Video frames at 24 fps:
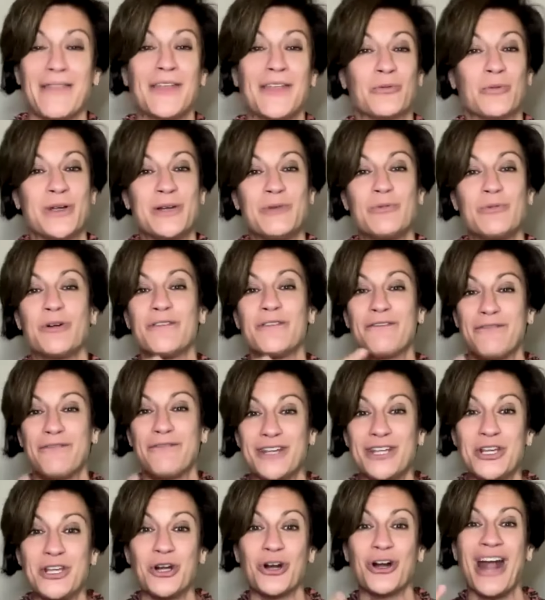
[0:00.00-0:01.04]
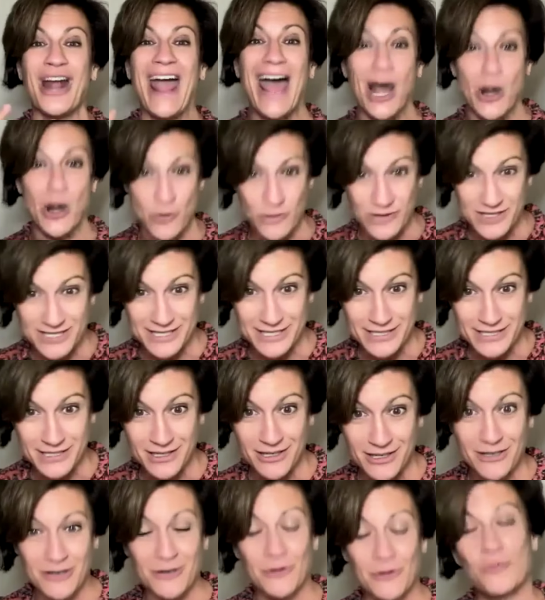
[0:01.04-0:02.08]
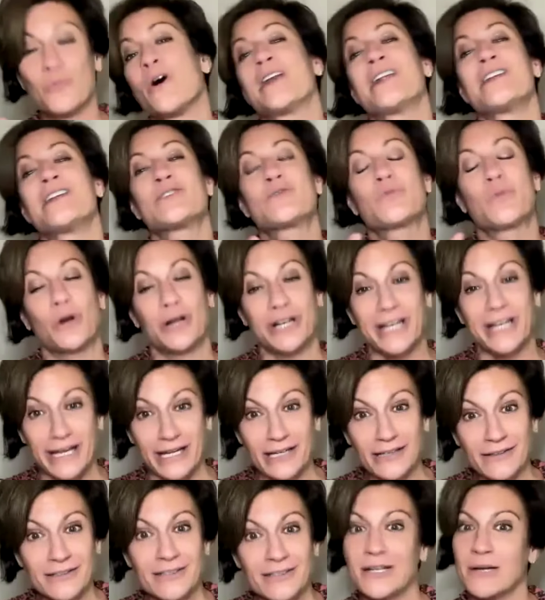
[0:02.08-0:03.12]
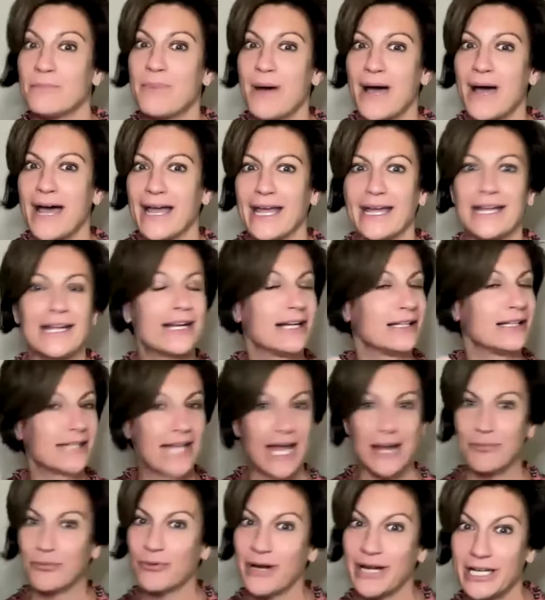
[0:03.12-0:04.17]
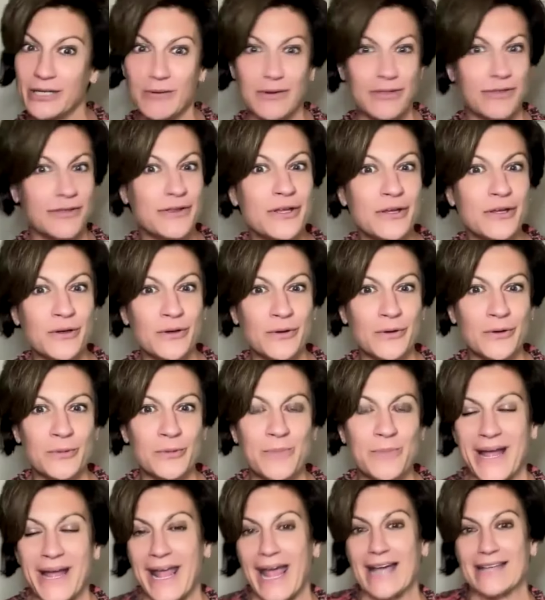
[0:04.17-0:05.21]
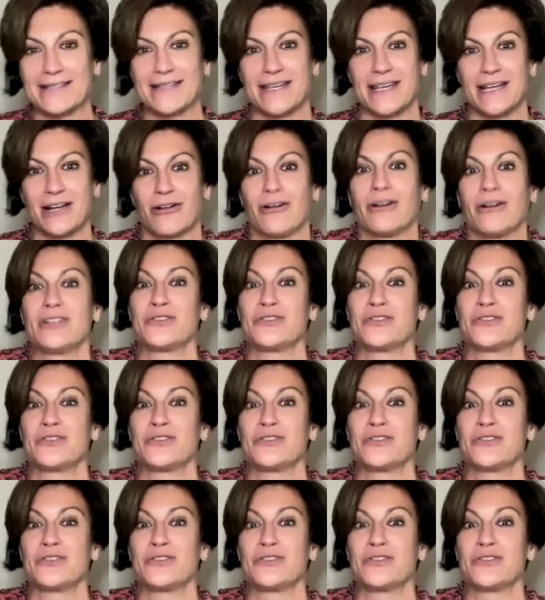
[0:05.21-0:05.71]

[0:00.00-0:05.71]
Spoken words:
that we will figure out what is working by collaborating with you, by asking our